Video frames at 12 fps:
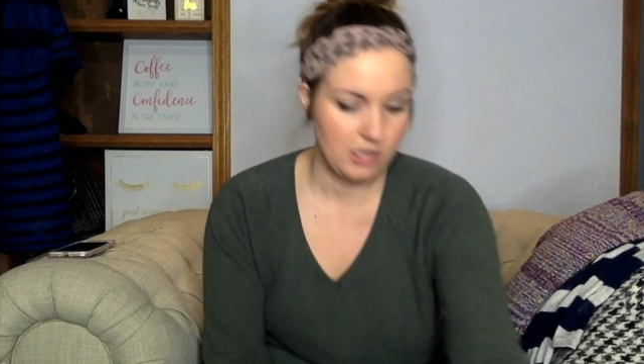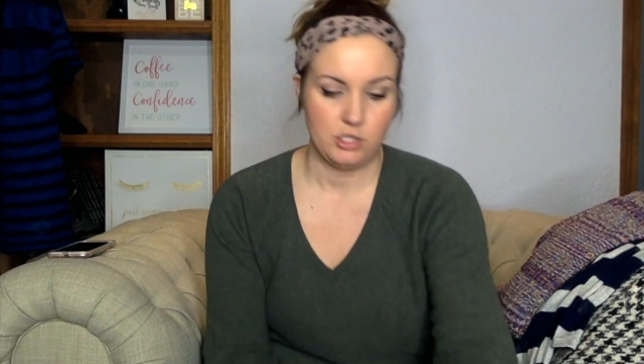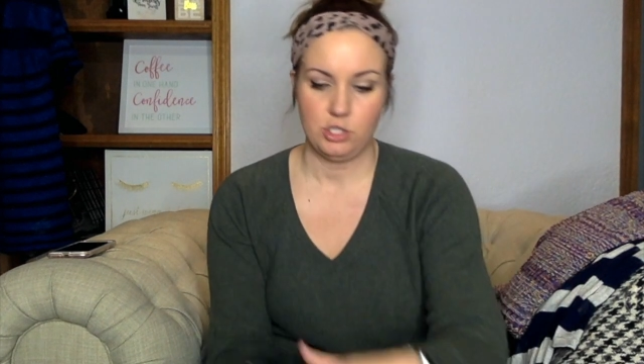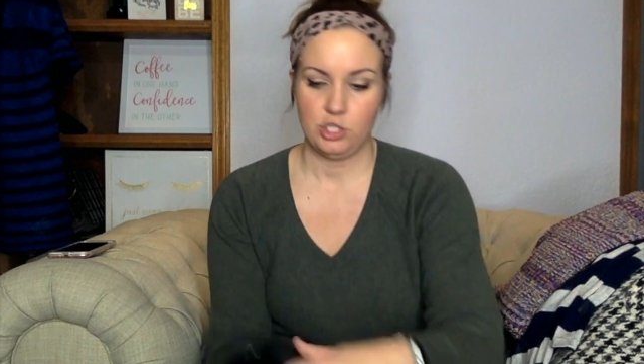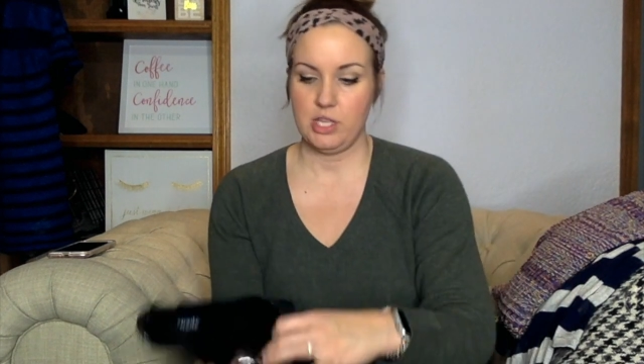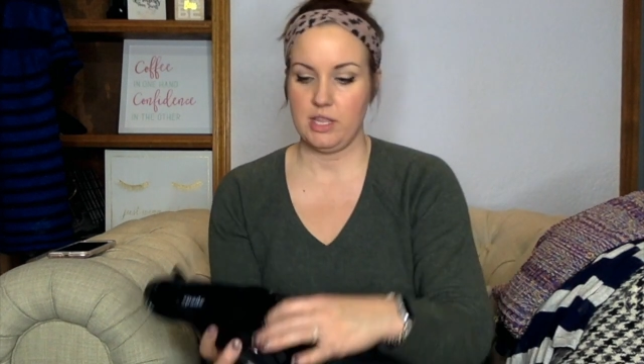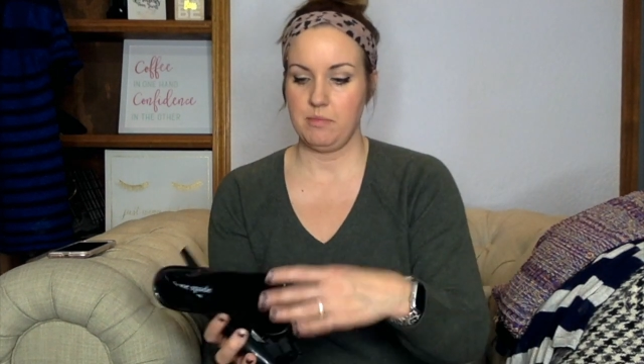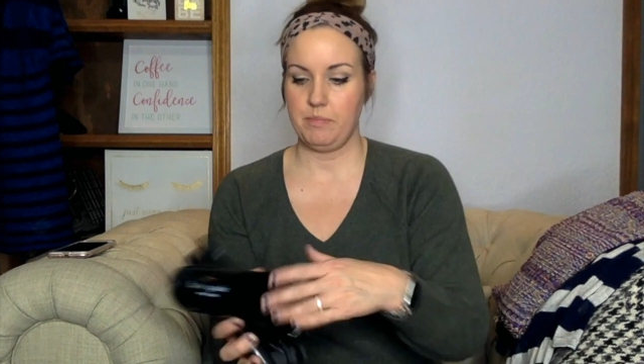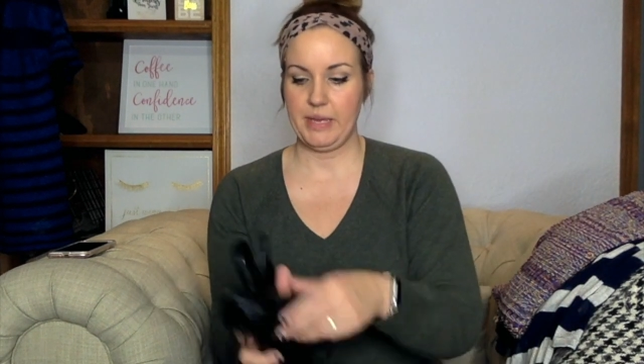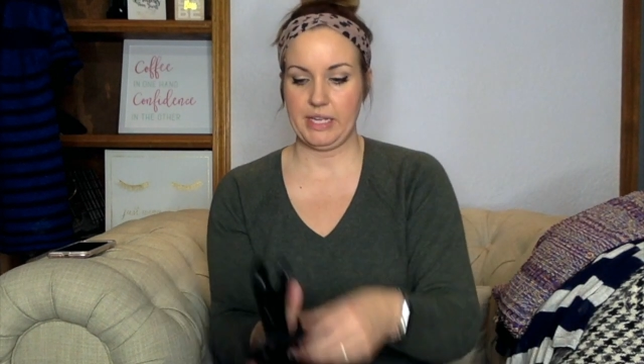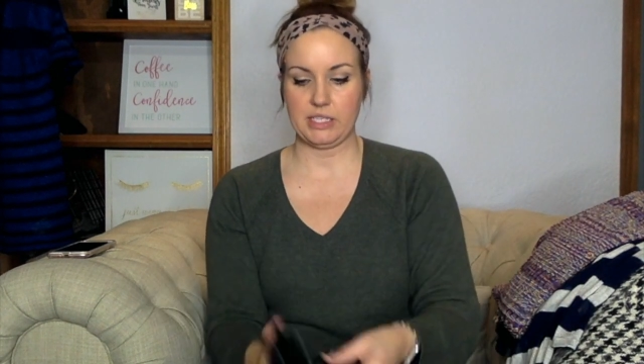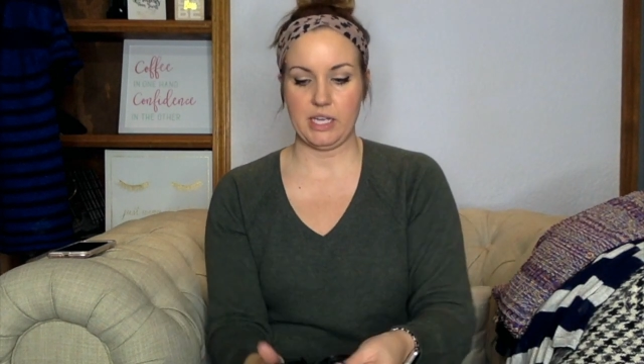She then
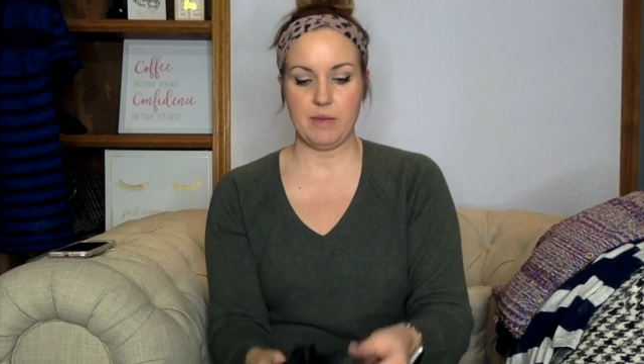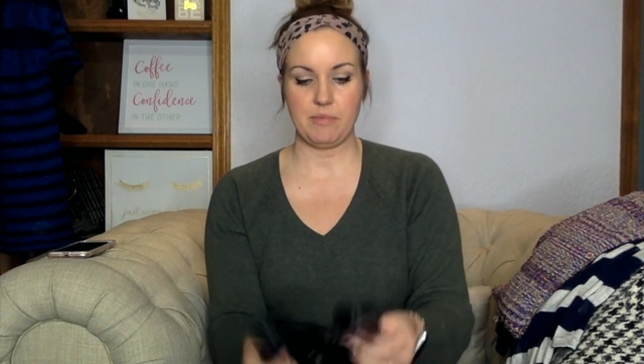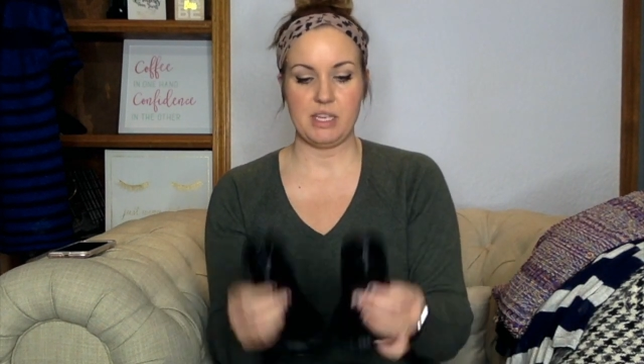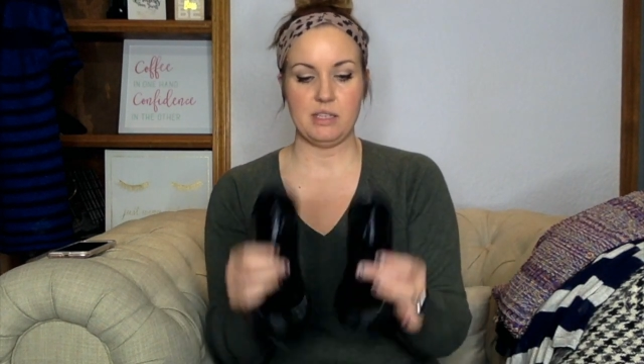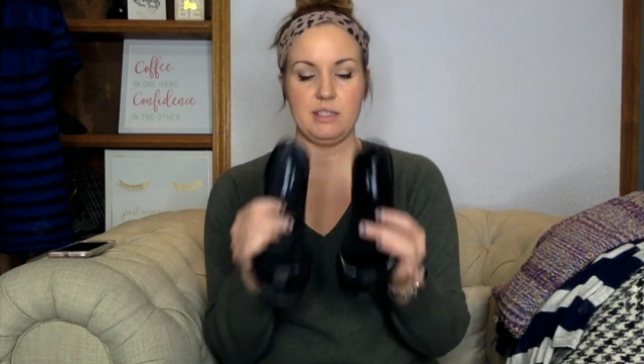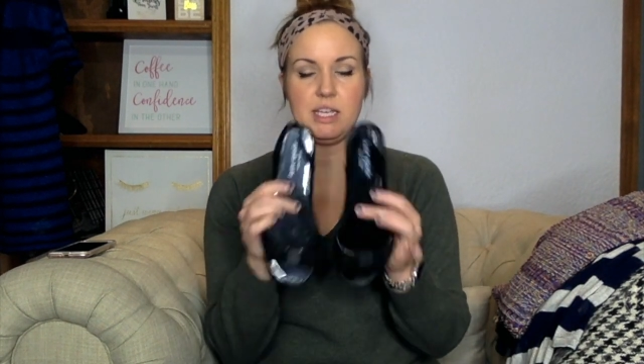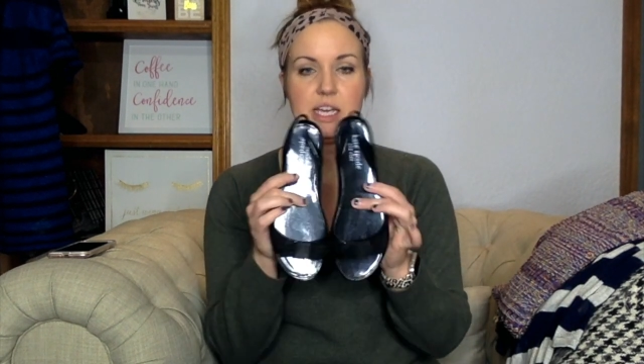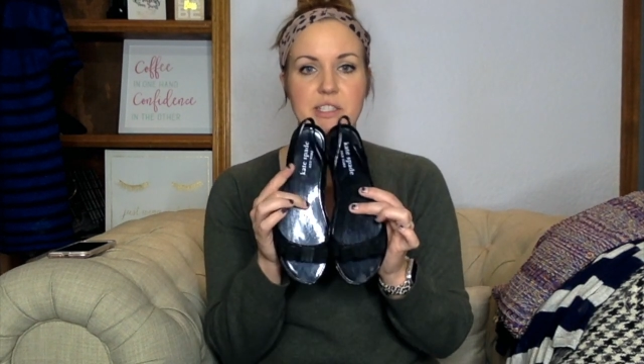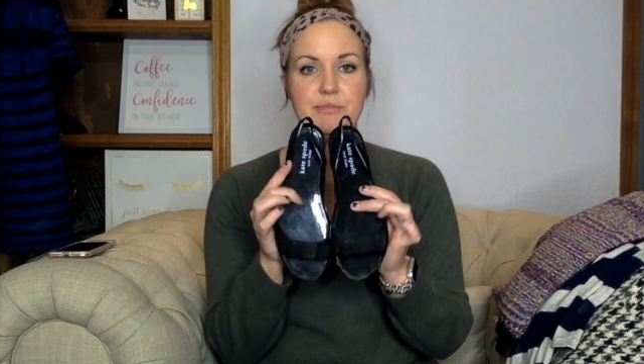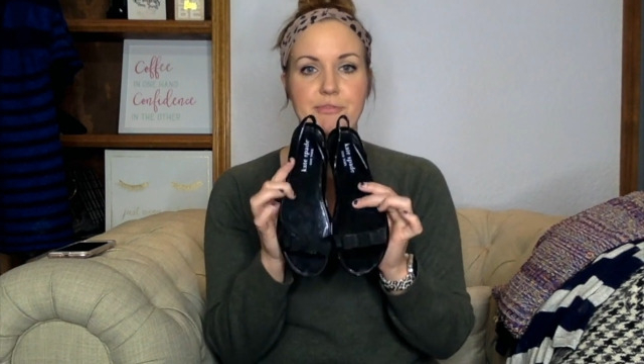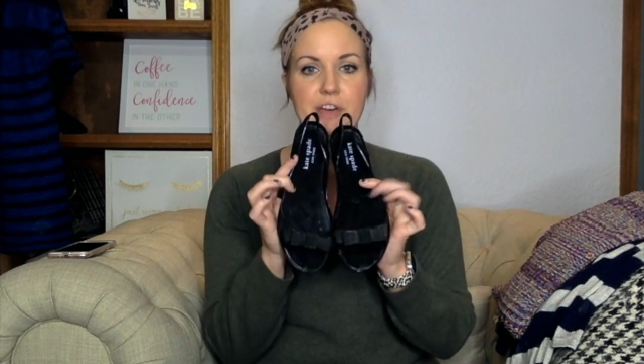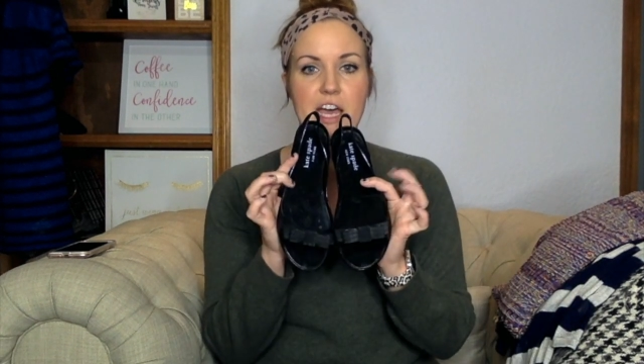picked up these
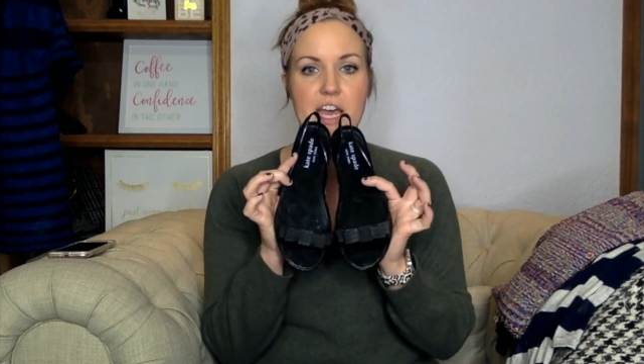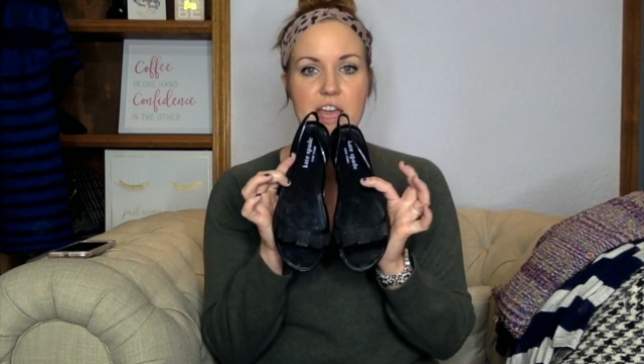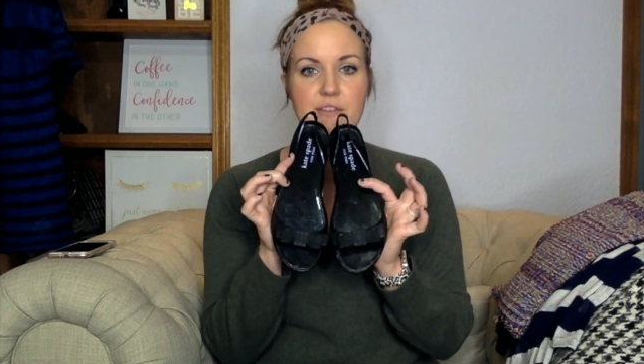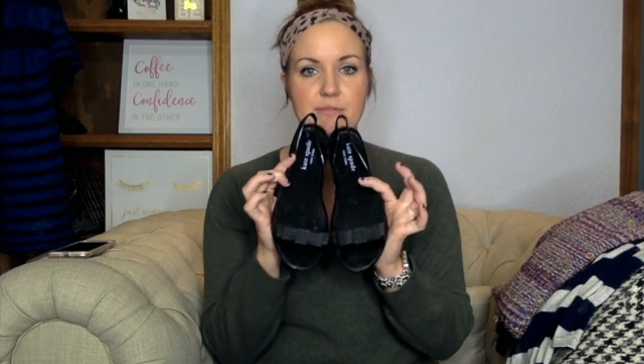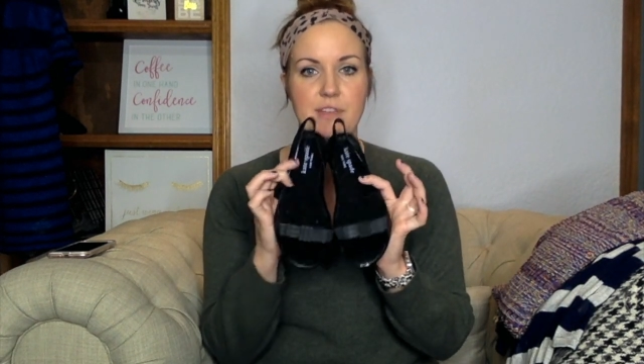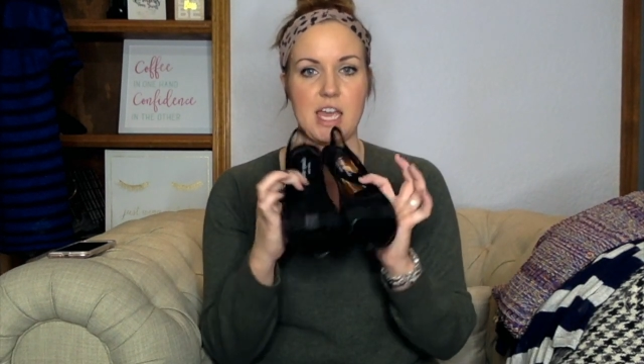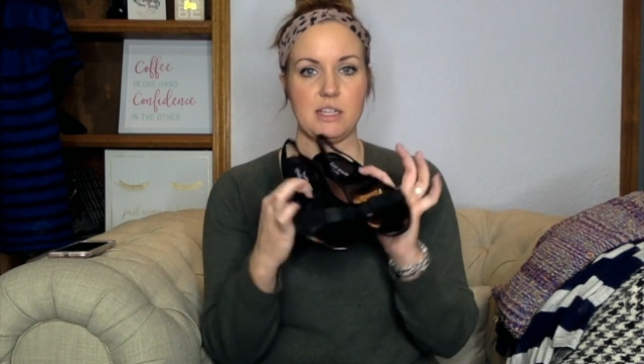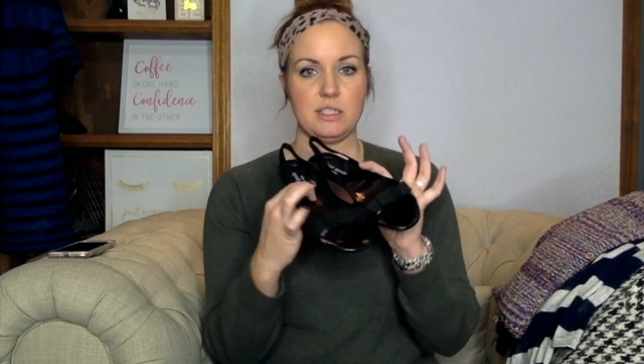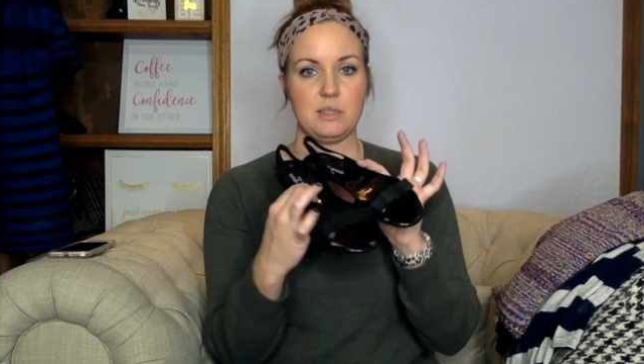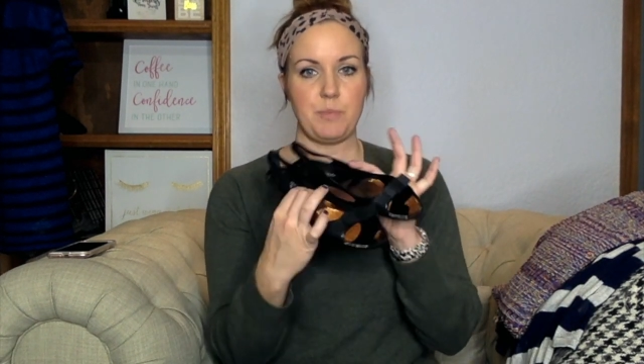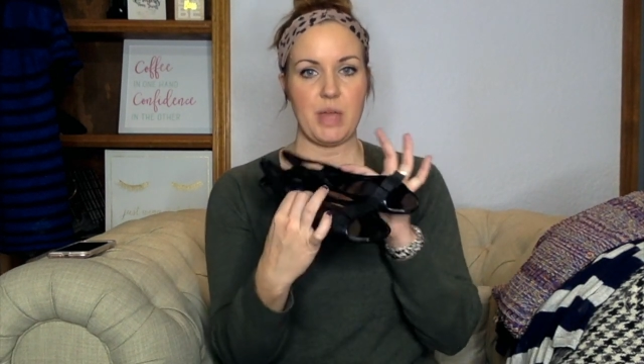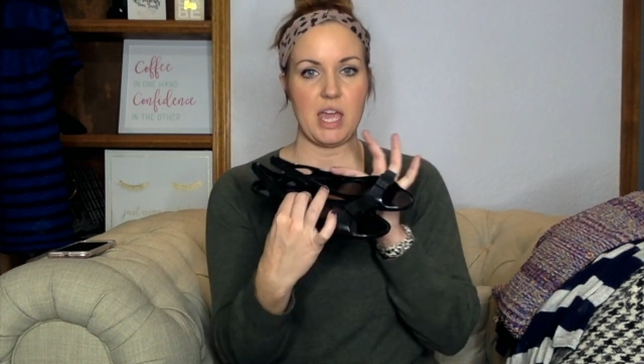size 5 Kate
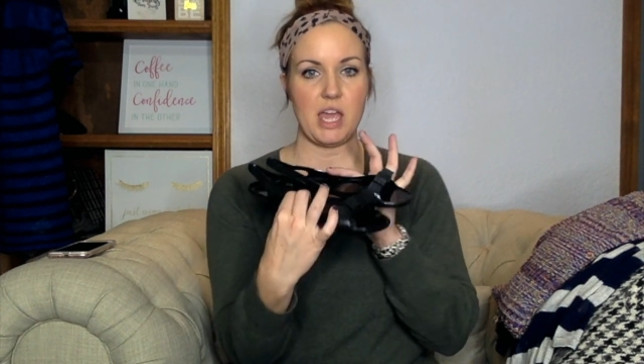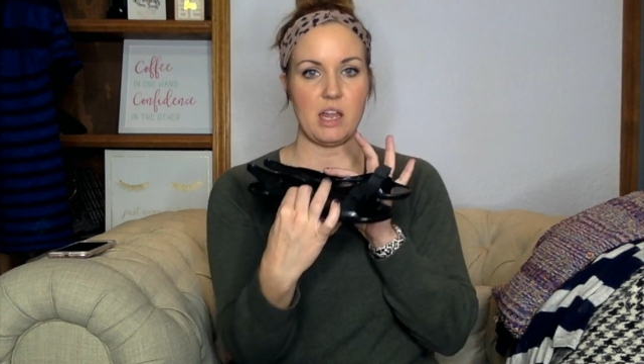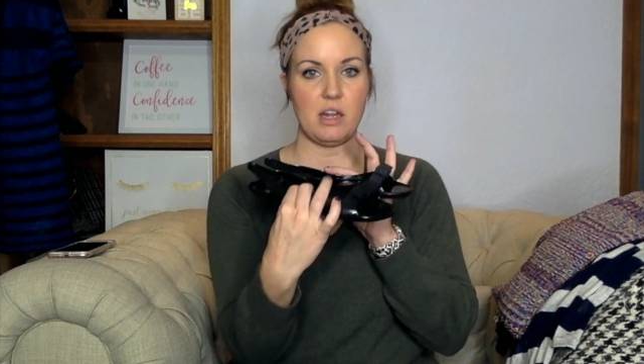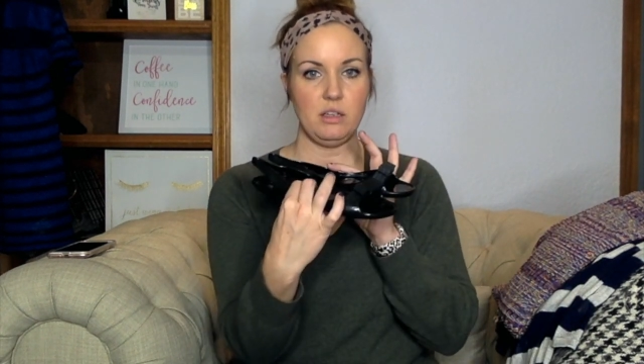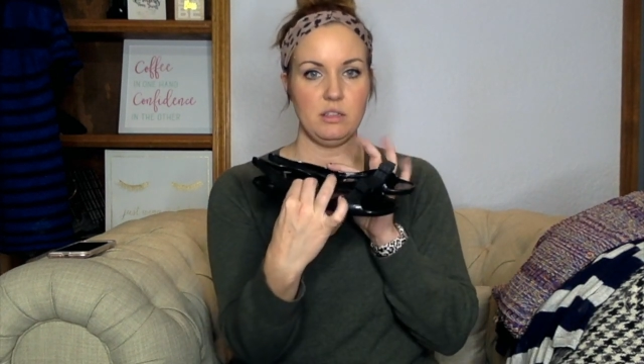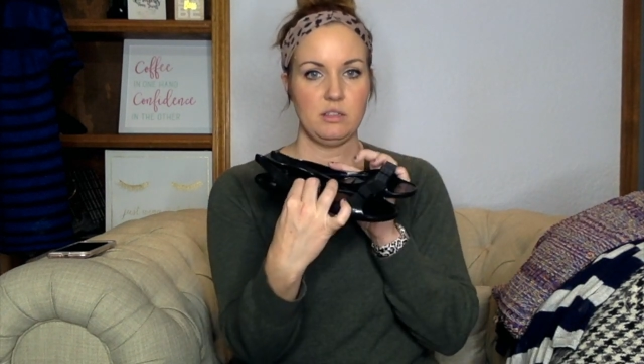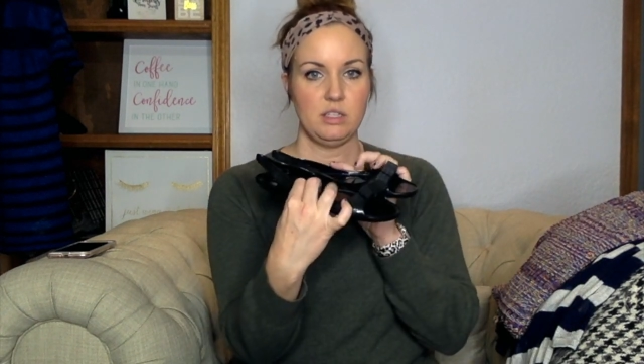Spade